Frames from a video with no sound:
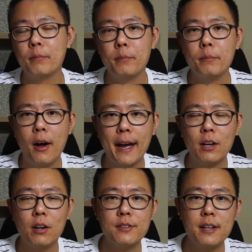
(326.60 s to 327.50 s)
buy
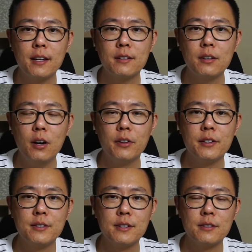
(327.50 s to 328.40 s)
content on the
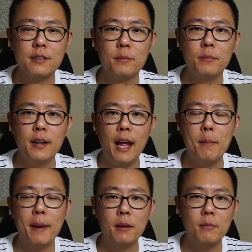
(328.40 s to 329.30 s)
system and
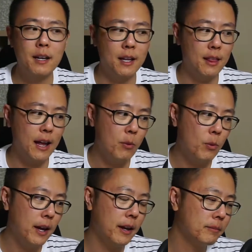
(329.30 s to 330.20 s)
make money that
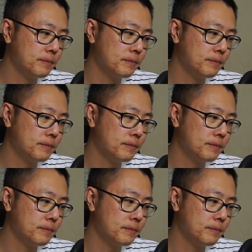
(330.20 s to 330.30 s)
way.